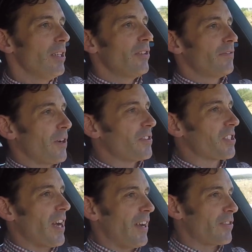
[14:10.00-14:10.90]
the front
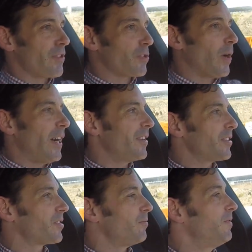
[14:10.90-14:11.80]
tyres are as wide as
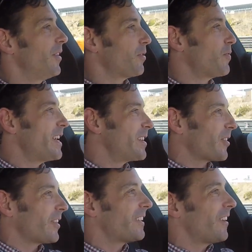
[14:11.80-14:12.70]
the rears
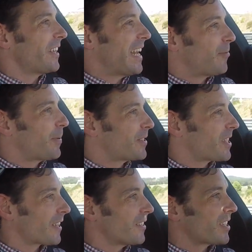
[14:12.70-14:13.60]
on an Alpine, so
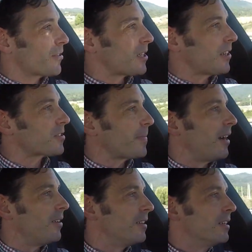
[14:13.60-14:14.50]
that kind of tells you a lot
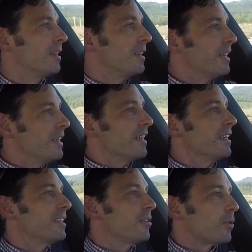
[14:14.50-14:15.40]
about
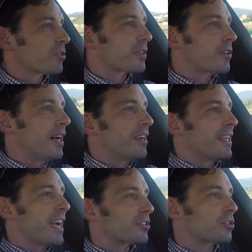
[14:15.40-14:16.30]
what's required of the
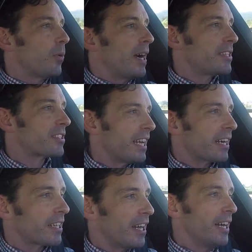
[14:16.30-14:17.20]
extra weight in
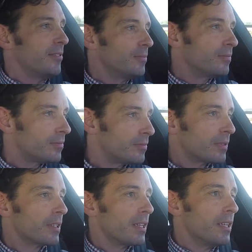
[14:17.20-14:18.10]
that car.
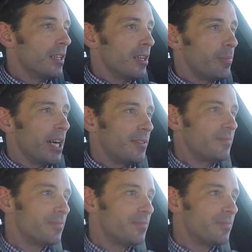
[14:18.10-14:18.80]
But